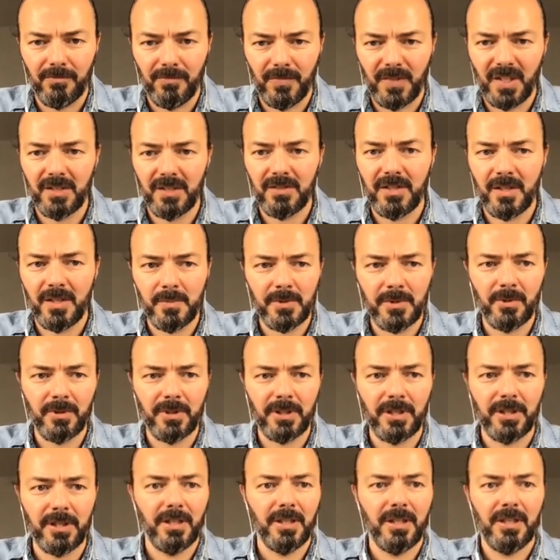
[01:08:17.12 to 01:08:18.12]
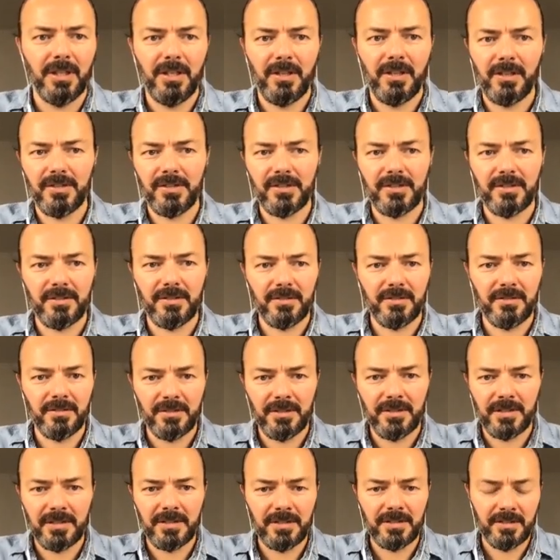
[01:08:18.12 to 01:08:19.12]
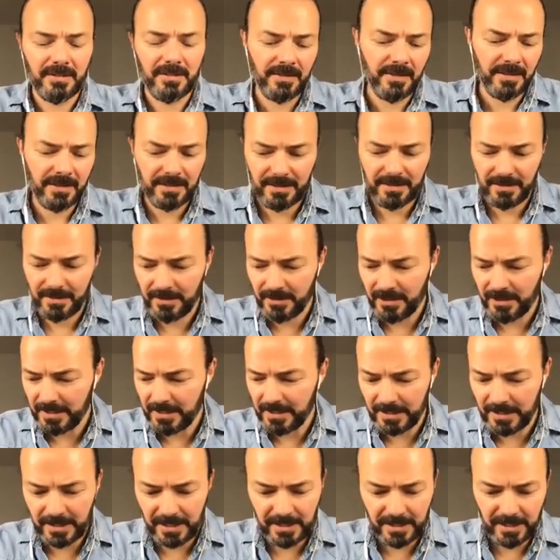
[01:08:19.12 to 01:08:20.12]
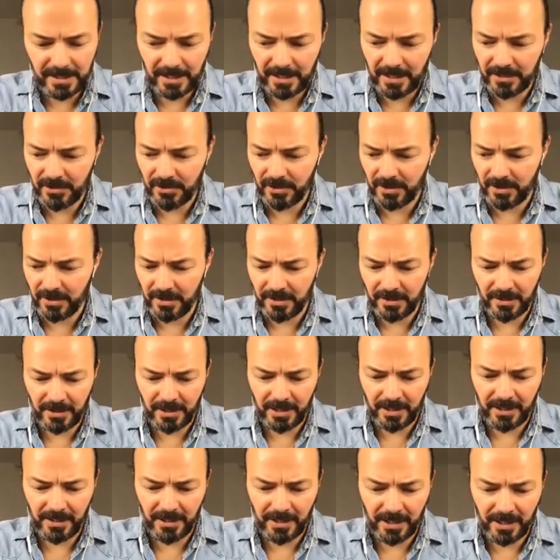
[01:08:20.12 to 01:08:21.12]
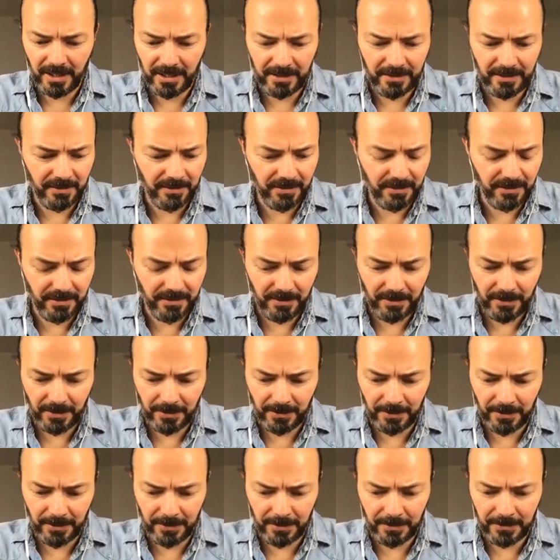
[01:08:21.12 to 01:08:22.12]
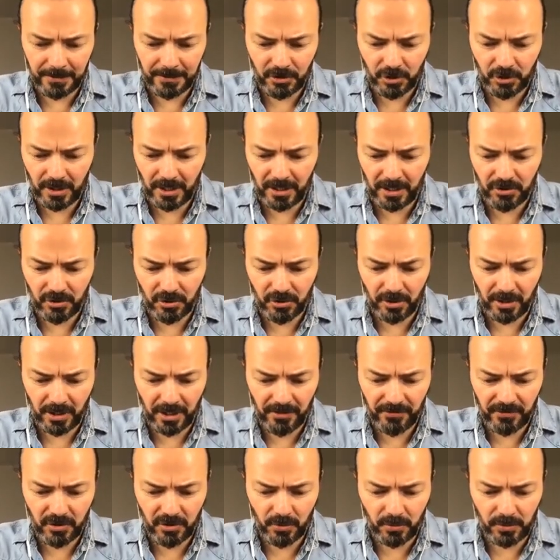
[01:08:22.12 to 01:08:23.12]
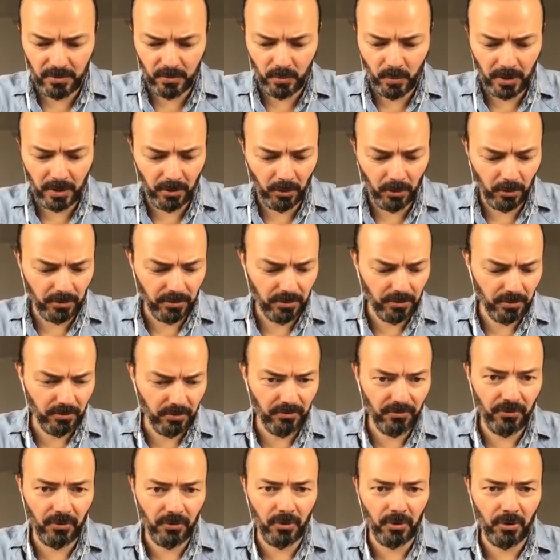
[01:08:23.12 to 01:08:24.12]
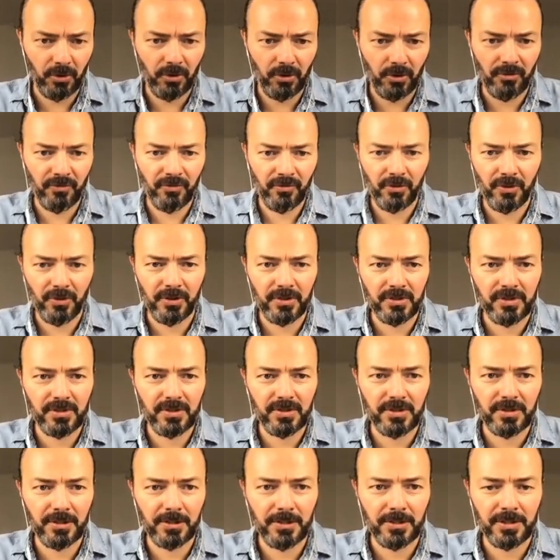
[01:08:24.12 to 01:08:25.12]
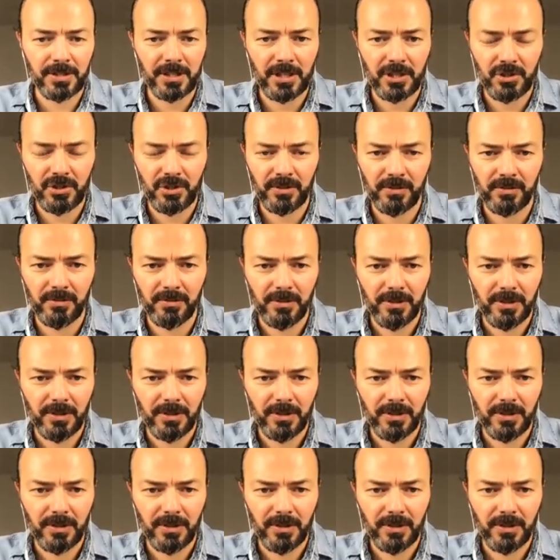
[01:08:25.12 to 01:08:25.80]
Yes, absolutely. This, this just as I said, I uh, I I, uh, uh I, ch I have chosen OneNote for for this uh, session